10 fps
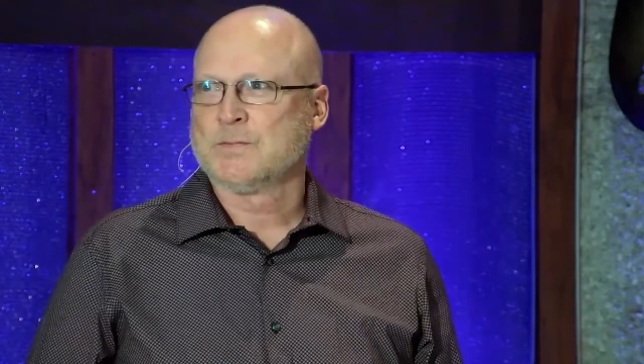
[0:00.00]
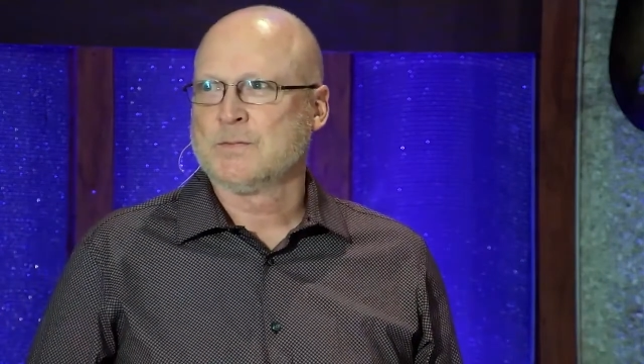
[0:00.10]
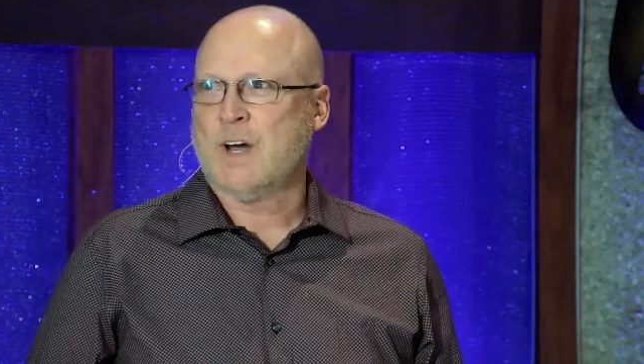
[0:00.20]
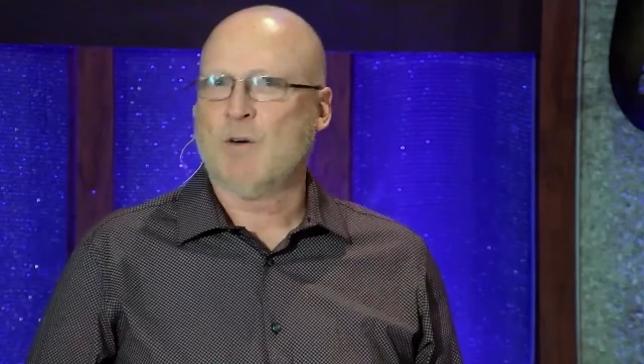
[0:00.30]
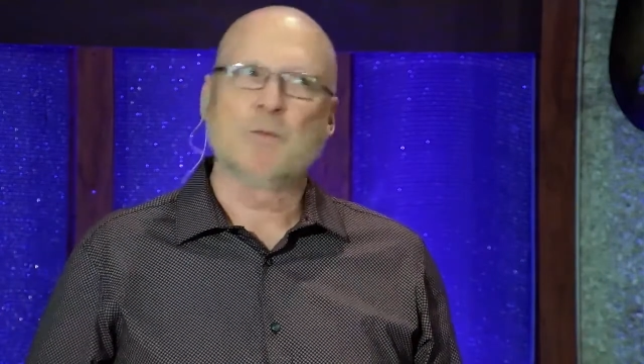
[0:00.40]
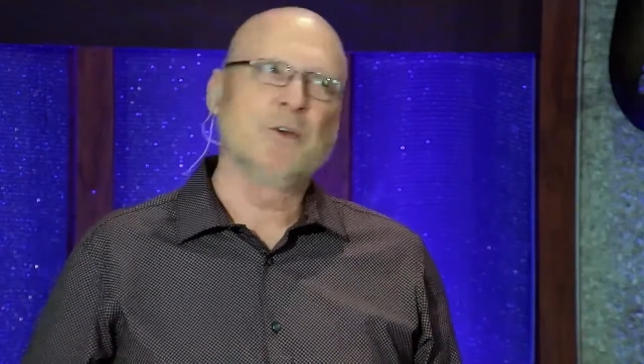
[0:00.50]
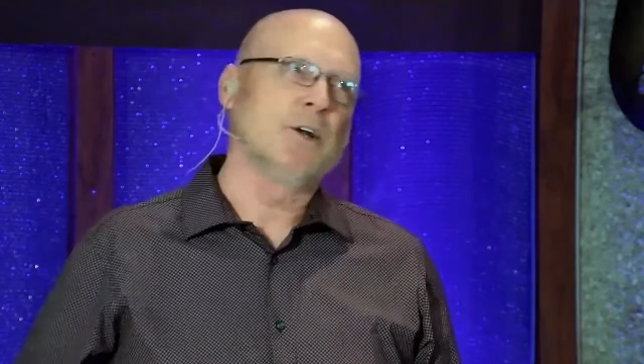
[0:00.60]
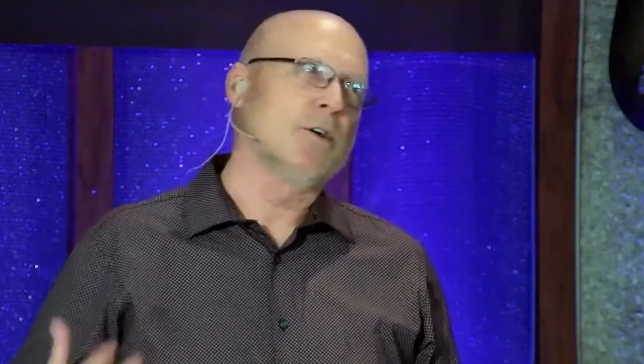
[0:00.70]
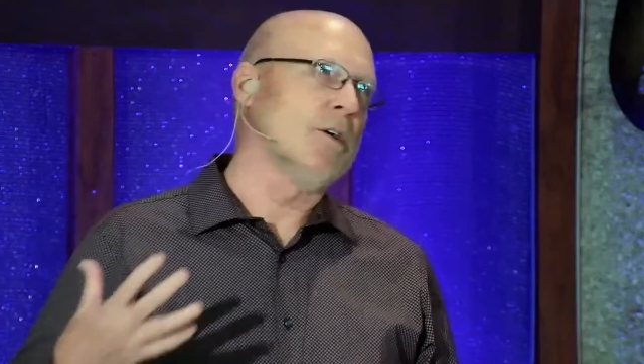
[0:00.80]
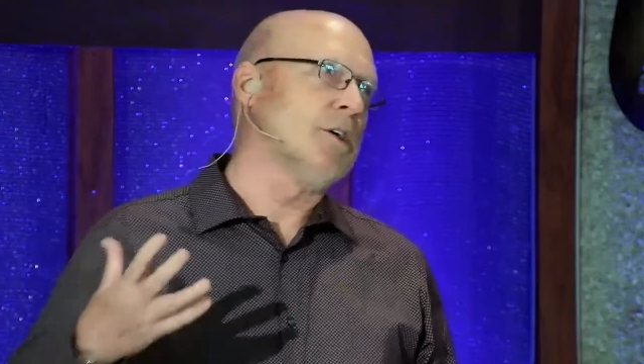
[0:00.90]
I want to be
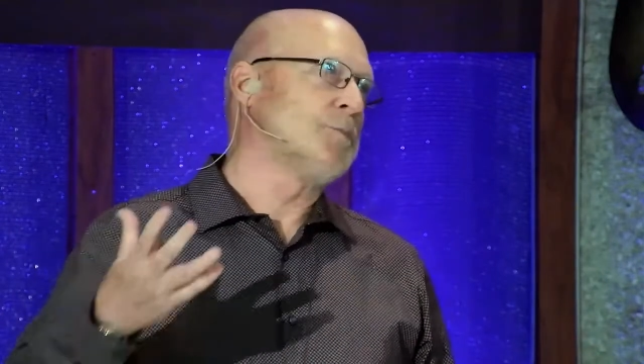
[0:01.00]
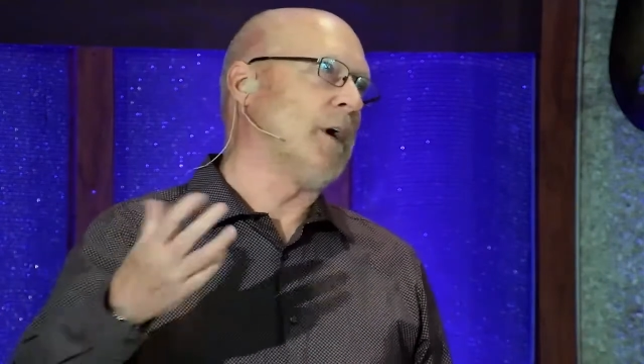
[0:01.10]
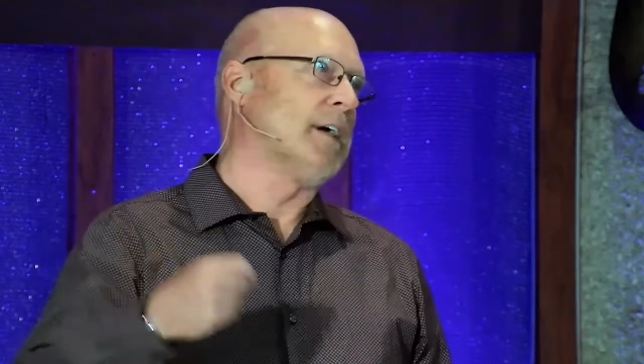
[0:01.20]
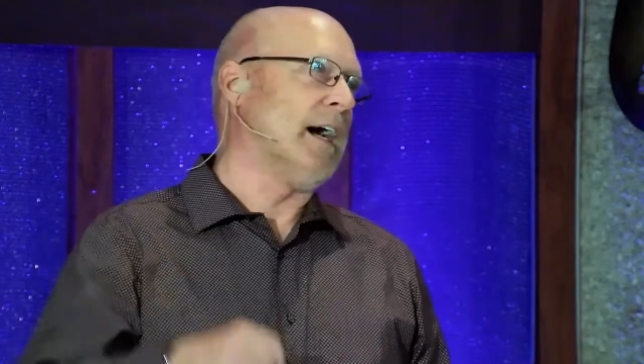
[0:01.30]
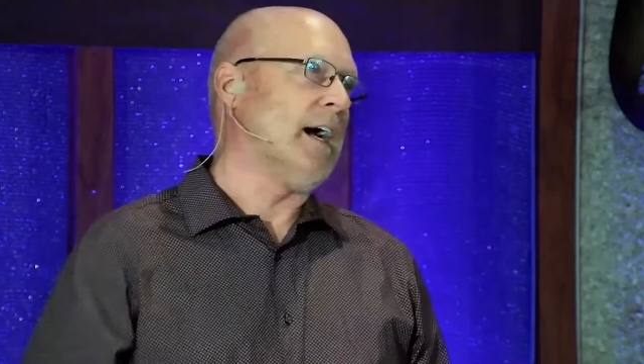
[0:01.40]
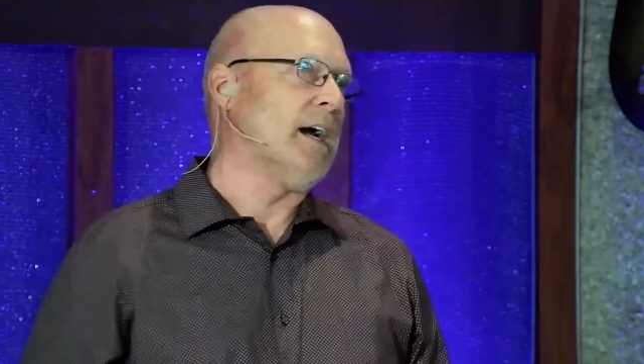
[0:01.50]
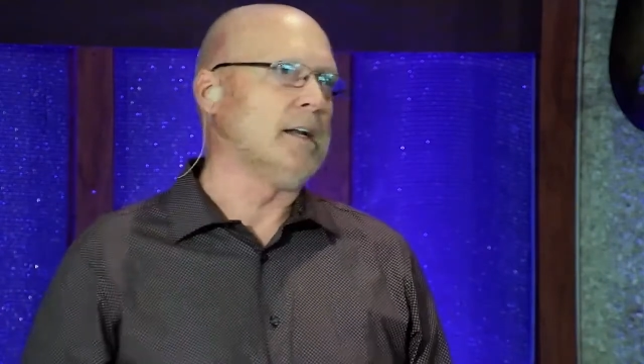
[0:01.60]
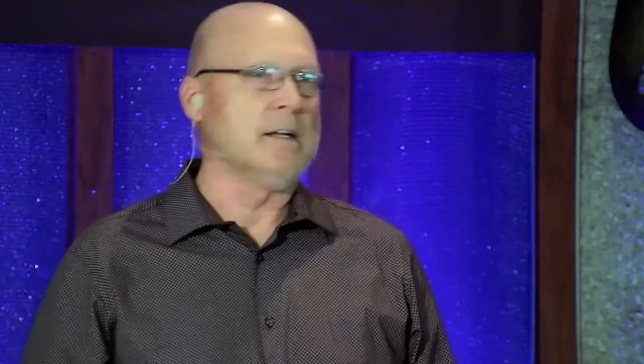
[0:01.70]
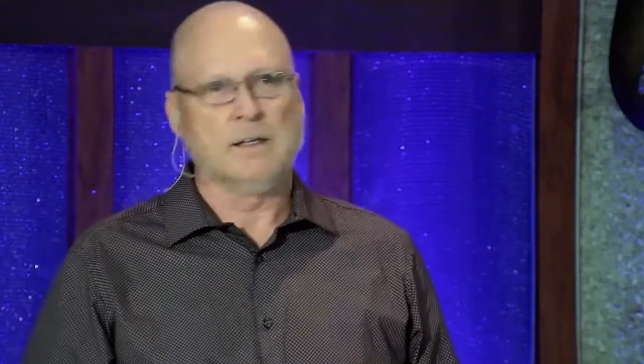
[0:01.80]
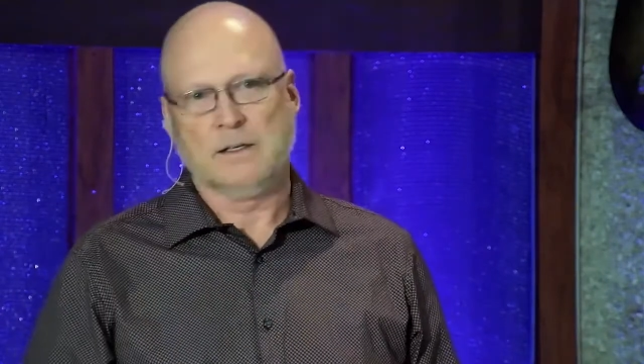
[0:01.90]
encouraged by God
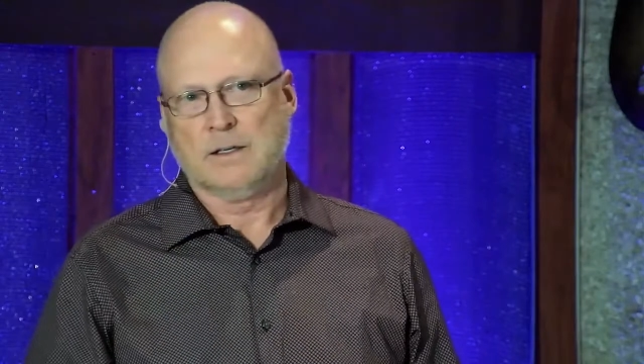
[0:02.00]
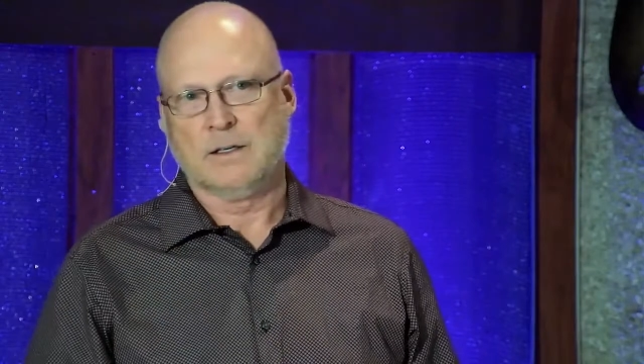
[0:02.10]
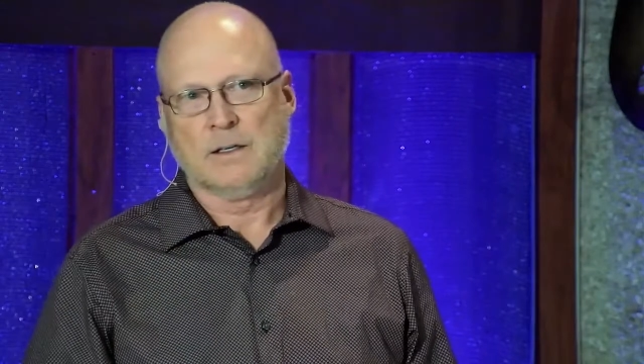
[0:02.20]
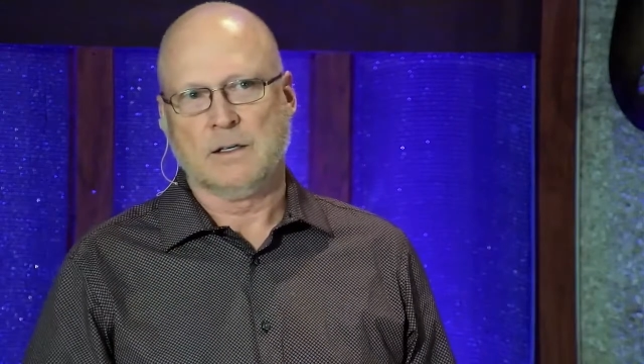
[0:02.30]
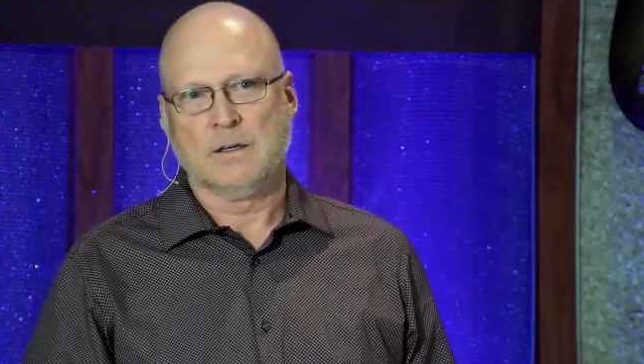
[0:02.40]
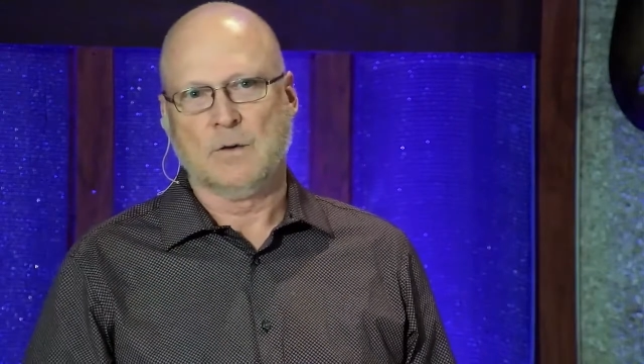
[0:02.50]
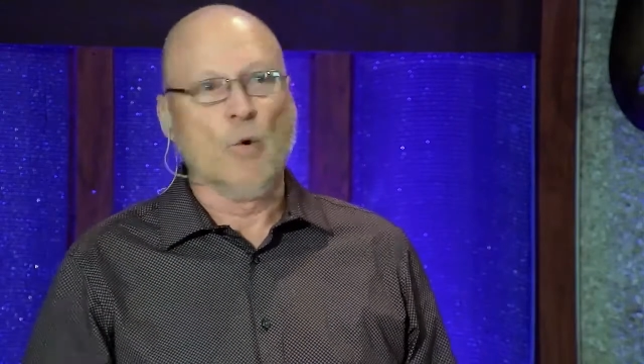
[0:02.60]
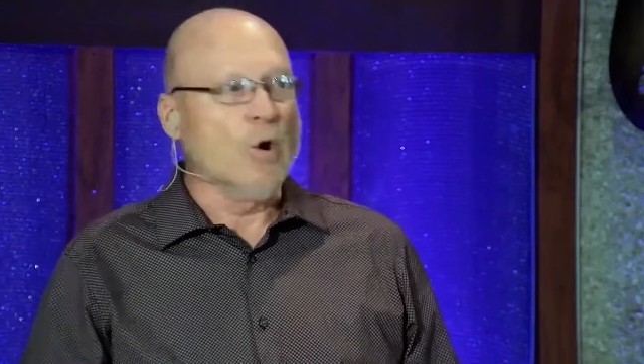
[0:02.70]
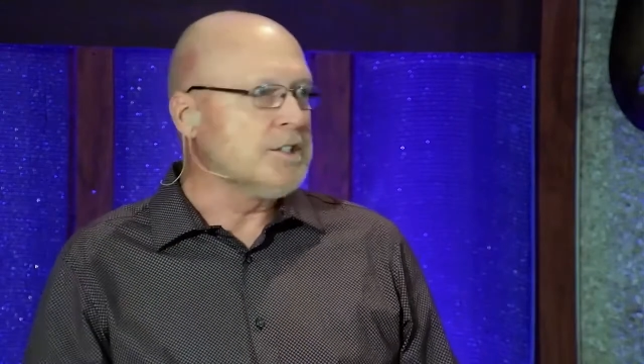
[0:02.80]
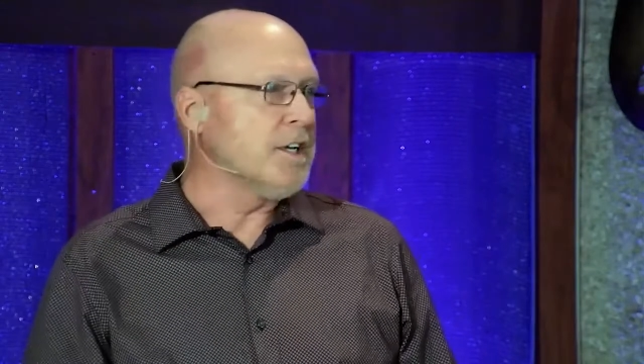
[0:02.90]

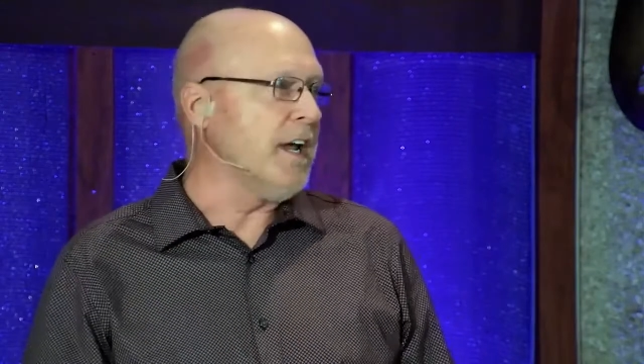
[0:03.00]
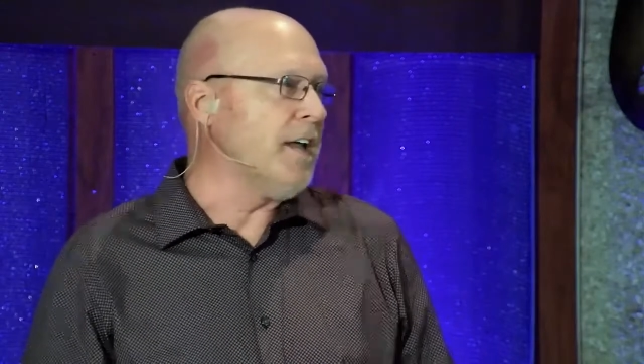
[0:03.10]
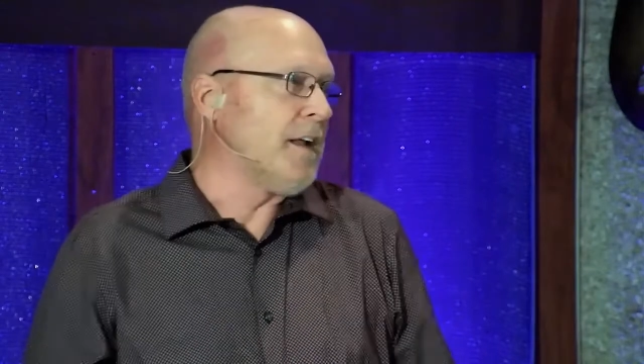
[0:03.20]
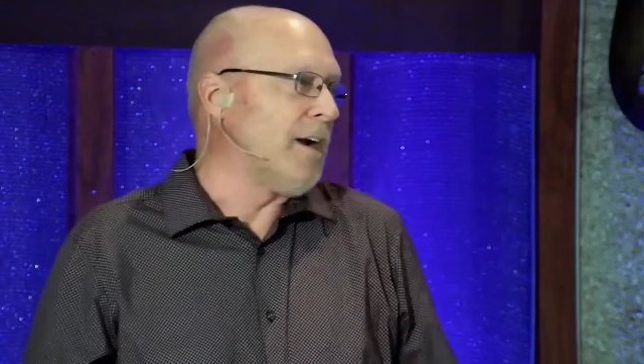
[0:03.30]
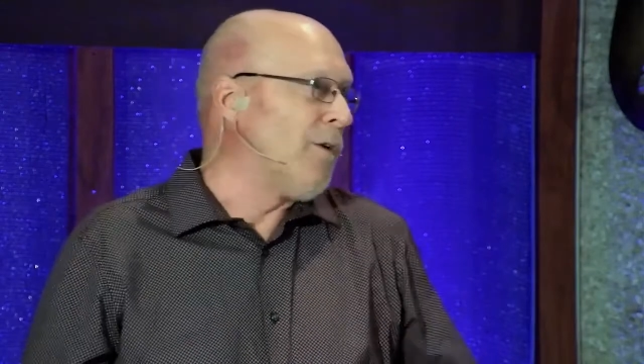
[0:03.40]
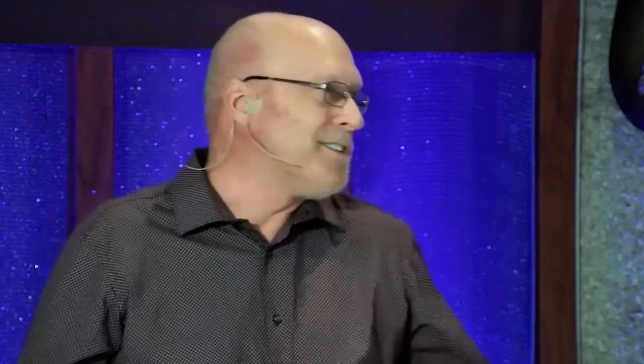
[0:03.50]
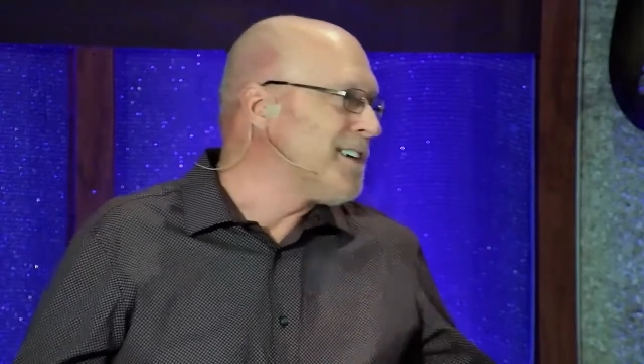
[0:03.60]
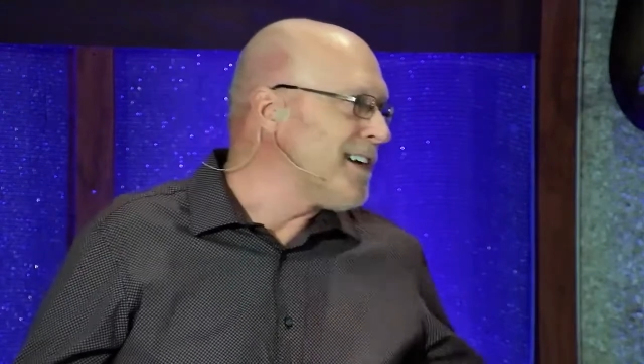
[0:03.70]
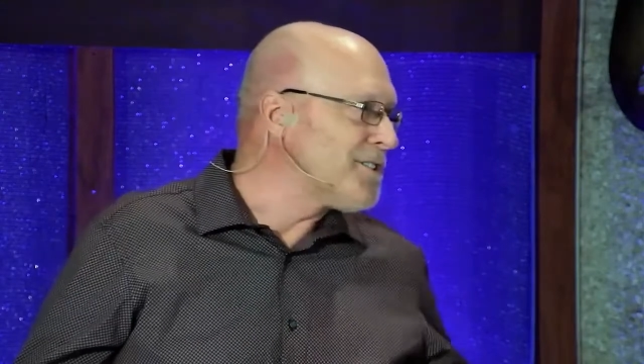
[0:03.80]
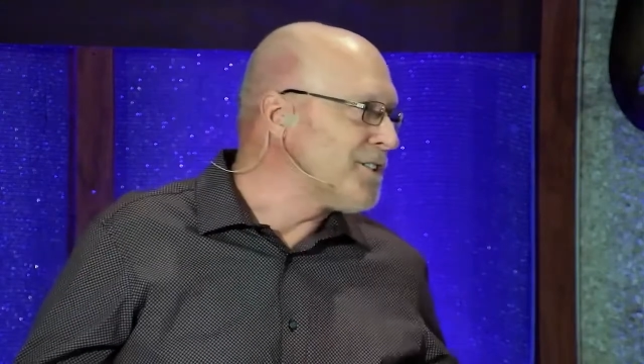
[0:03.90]
more today than I was
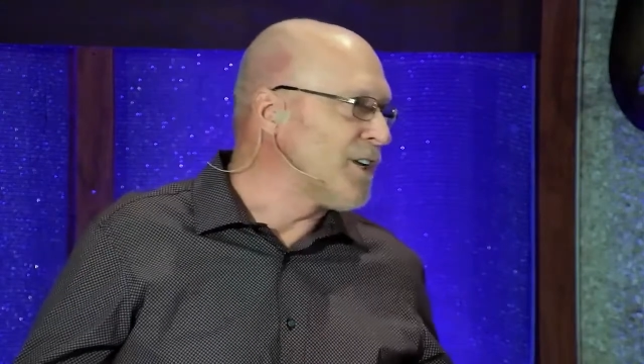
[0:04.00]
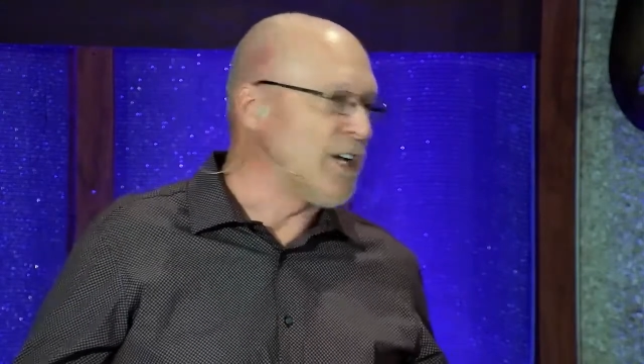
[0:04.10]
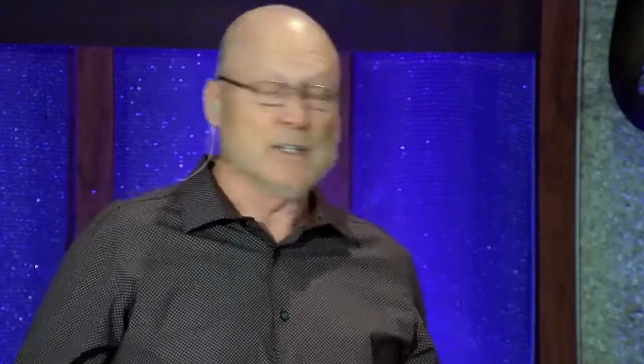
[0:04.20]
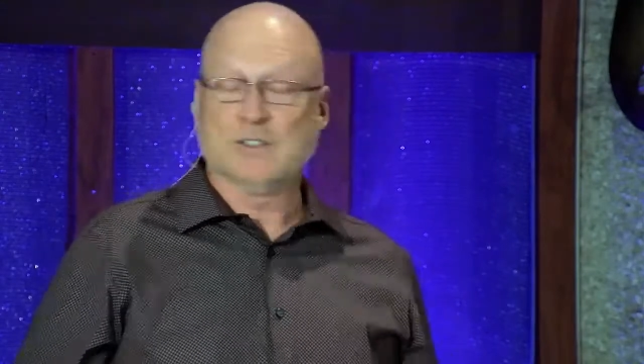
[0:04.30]
yesterday.